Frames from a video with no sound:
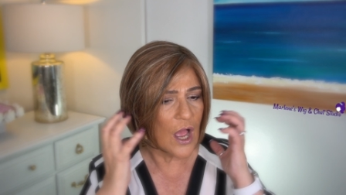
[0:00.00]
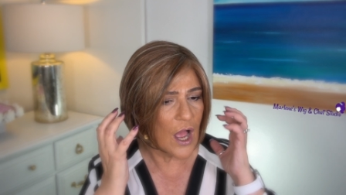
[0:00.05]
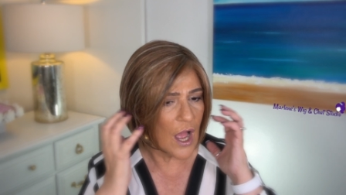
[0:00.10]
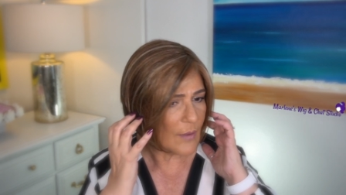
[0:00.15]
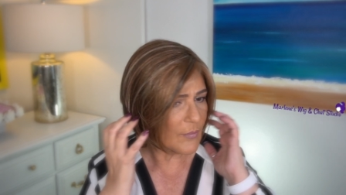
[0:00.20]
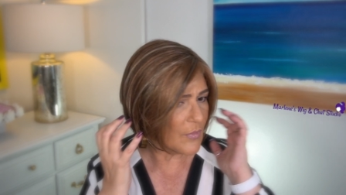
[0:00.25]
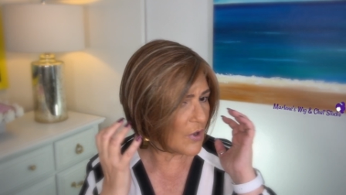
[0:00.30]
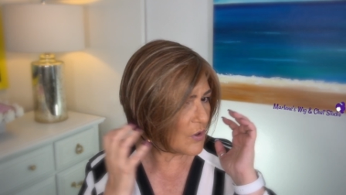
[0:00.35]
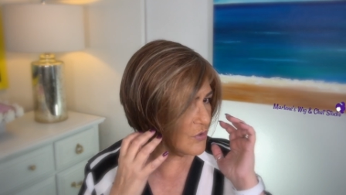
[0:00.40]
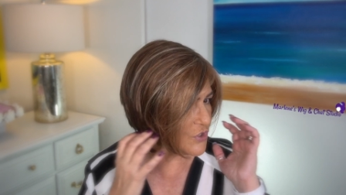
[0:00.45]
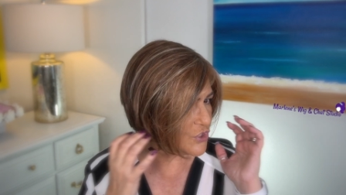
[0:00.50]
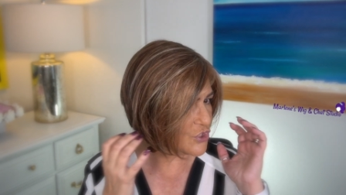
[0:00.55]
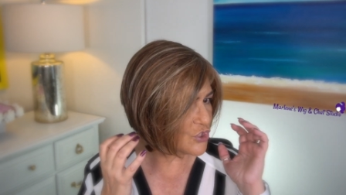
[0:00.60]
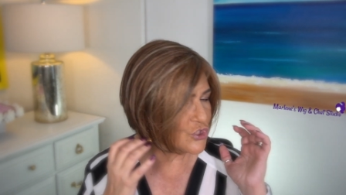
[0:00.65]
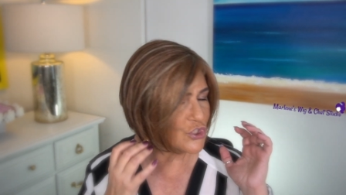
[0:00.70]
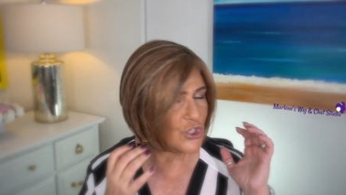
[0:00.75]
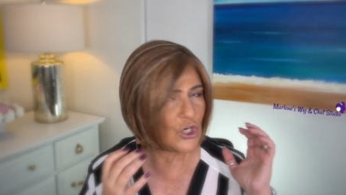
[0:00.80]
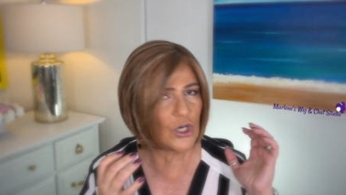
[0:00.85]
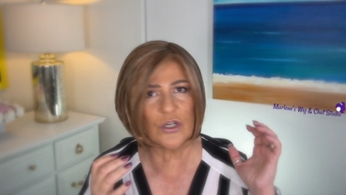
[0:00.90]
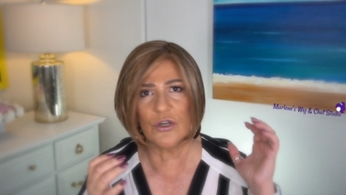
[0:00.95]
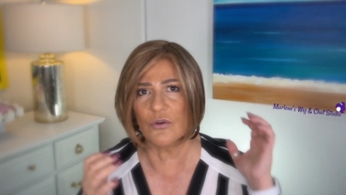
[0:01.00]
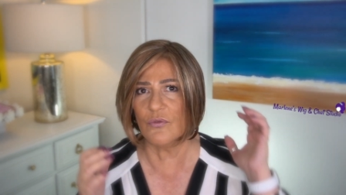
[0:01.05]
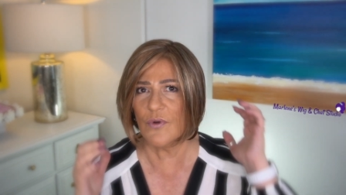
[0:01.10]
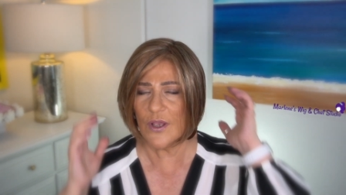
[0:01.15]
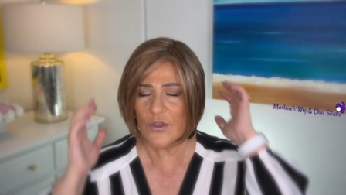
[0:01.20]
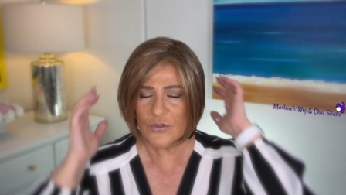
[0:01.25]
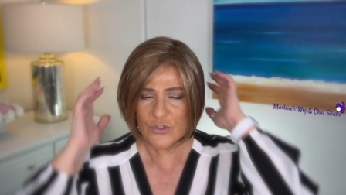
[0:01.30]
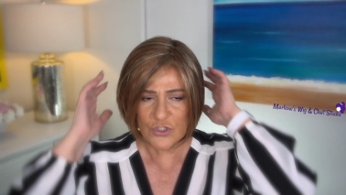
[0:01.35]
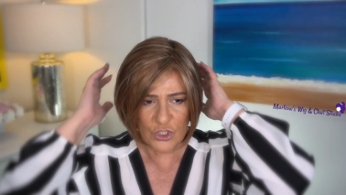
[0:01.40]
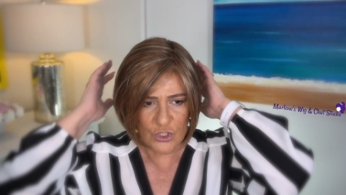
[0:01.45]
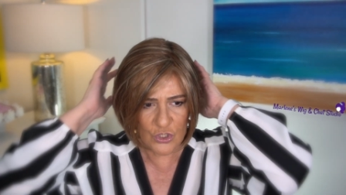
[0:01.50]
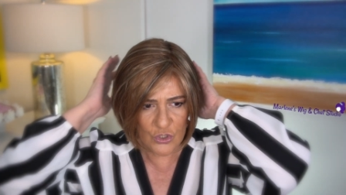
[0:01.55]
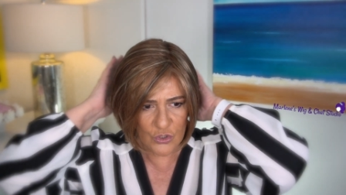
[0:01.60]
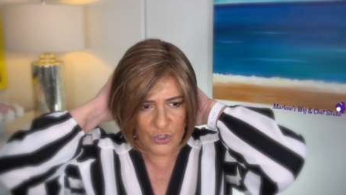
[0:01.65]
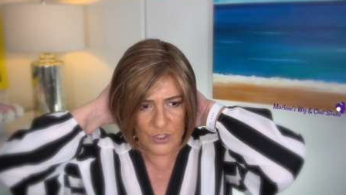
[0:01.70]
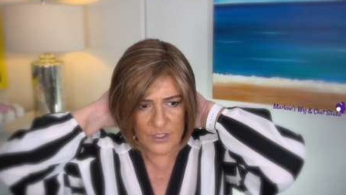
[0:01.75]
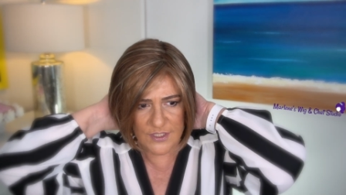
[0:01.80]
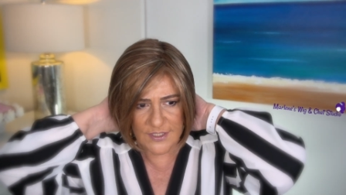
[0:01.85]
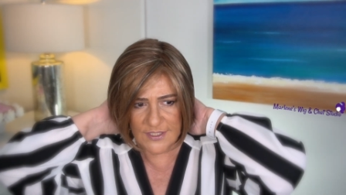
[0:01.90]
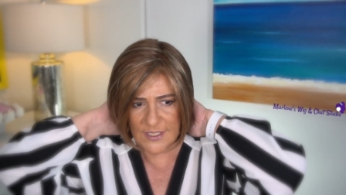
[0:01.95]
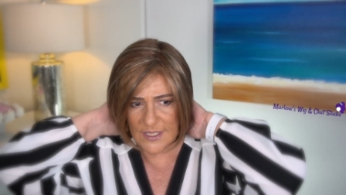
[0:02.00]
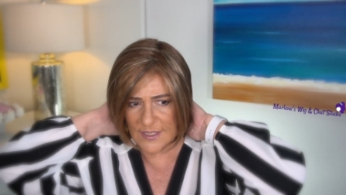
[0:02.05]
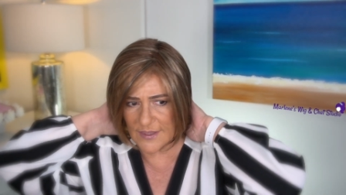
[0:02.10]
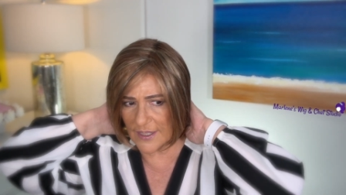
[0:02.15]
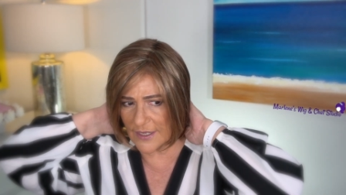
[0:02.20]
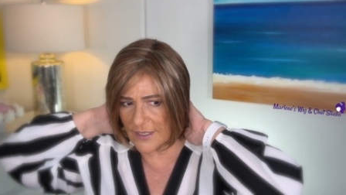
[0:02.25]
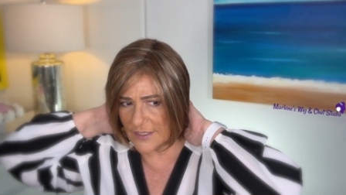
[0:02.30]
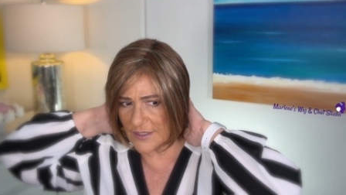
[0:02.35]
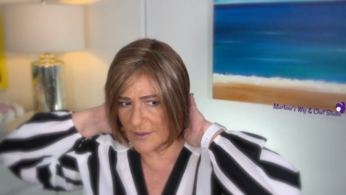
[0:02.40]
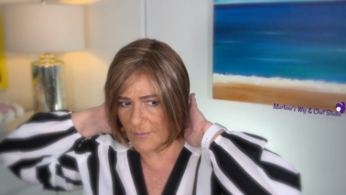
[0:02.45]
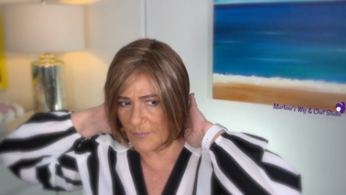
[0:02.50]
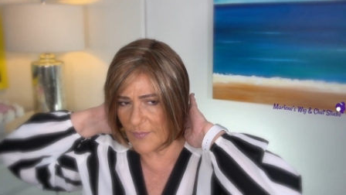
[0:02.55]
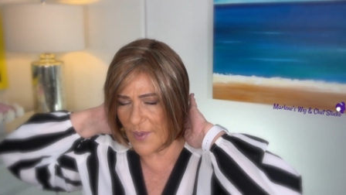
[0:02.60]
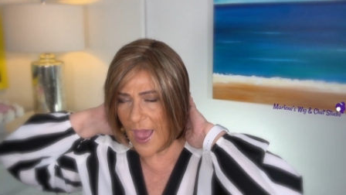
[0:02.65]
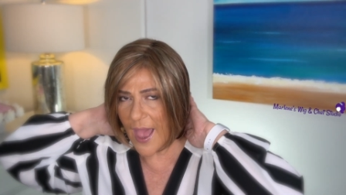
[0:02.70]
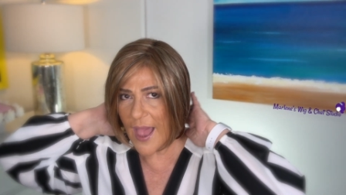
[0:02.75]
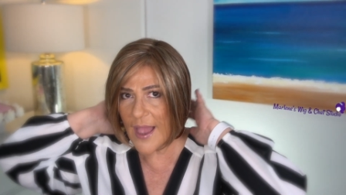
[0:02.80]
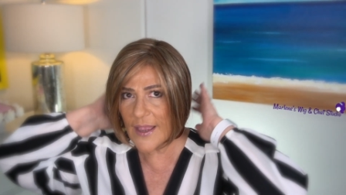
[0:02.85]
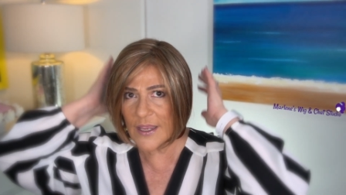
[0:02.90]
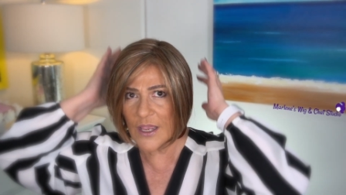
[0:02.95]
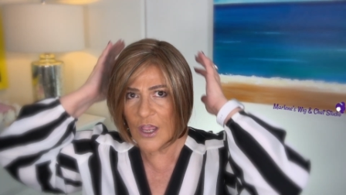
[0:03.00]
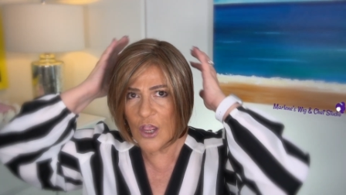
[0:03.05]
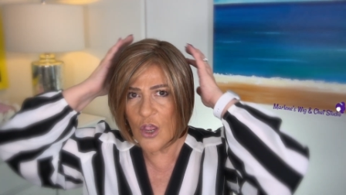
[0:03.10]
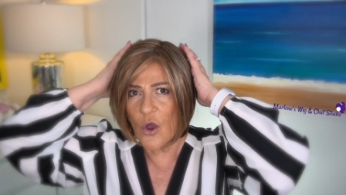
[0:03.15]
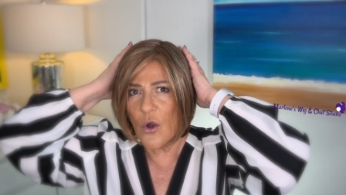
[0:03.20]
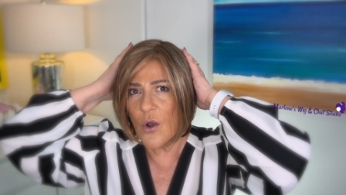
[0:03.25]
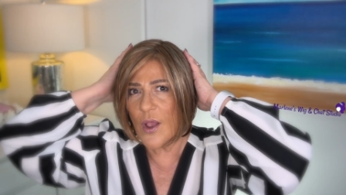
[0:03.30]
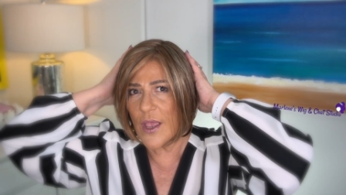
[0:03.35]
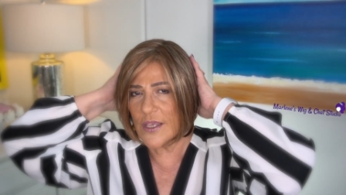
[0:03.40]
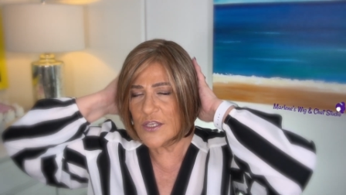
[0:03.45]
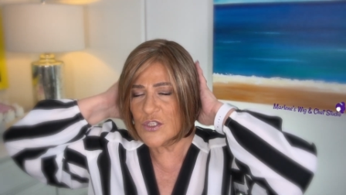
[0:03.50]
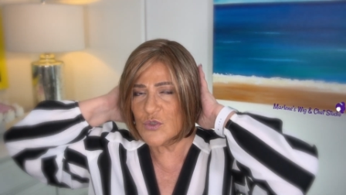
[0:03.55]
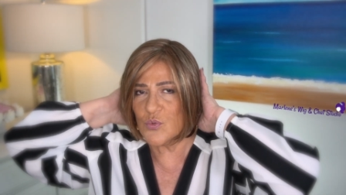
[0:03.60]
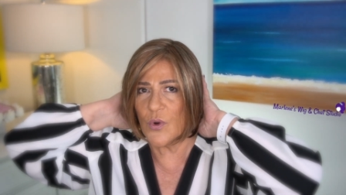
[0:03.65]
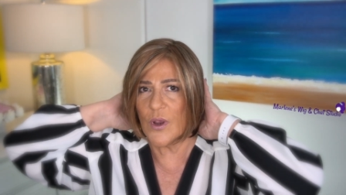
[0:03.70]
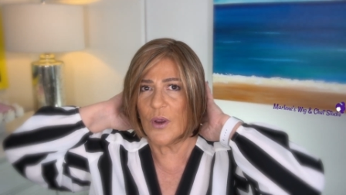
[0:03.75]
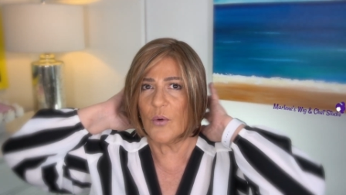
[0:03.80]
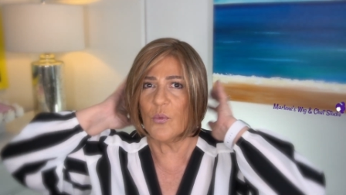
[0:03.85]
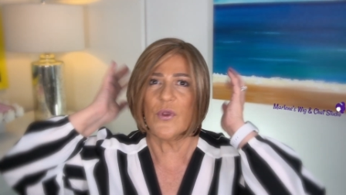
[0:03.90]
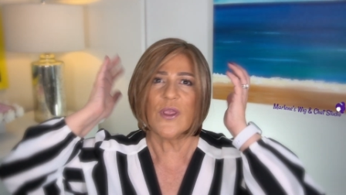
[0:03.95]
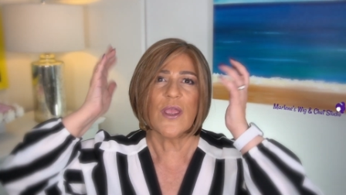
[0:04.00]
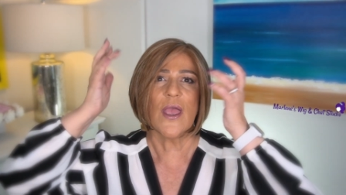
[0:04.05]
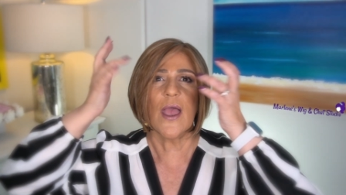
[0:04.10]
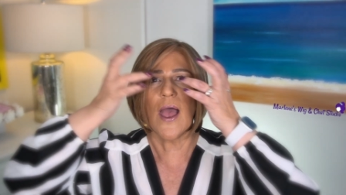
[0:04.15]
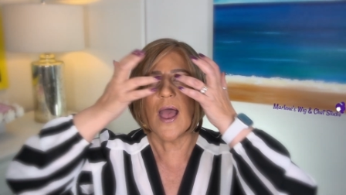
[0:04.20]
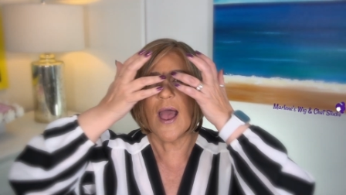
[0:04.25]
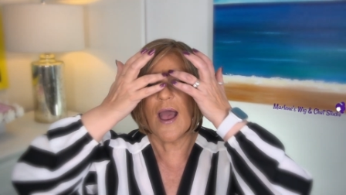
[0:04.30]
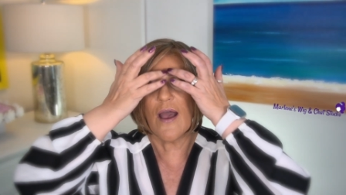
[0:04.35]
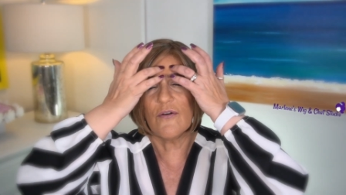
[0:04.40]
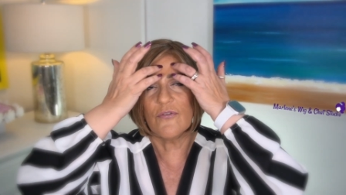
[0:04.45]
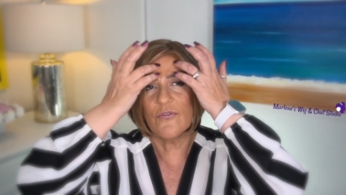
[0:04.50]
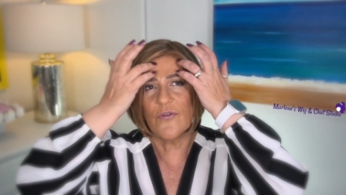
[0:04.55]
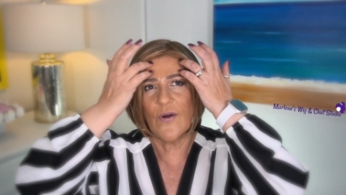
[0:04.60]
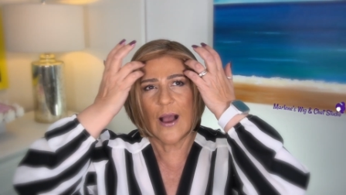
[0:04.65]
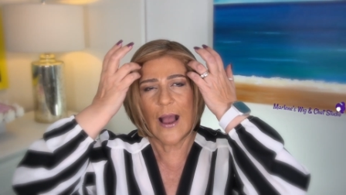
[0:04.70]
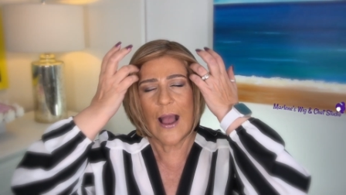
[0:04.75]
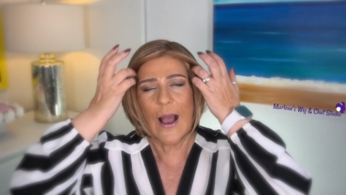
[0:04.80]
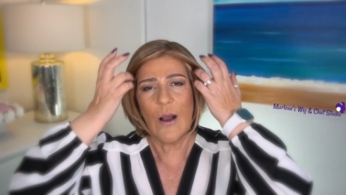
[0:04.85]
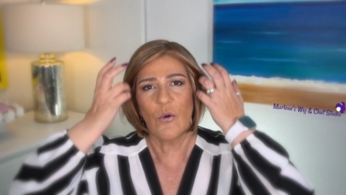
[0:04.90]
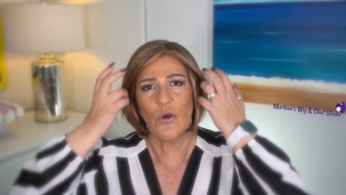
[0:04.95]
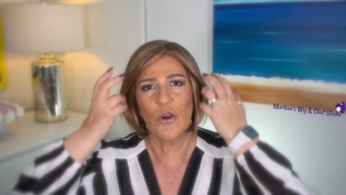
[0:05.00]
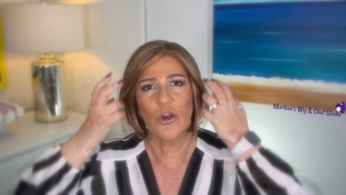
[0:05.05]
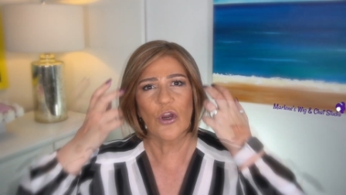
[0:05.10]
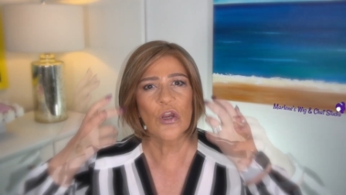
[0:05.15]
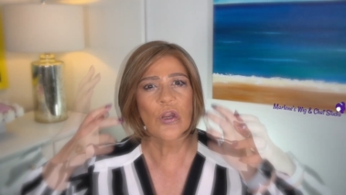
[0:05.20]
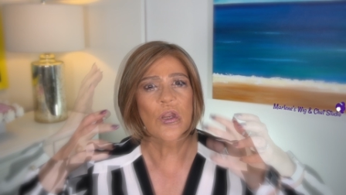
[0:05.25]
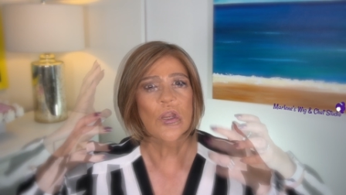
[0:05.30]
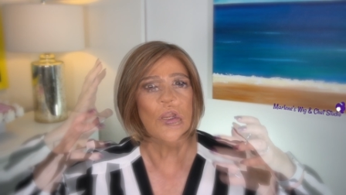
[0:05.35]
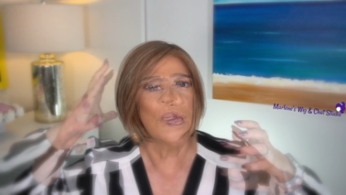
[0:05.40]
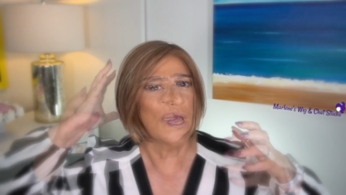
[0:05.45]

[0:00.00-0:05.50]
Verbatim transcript: I'm going to turn around so you could see that in the back is where we have our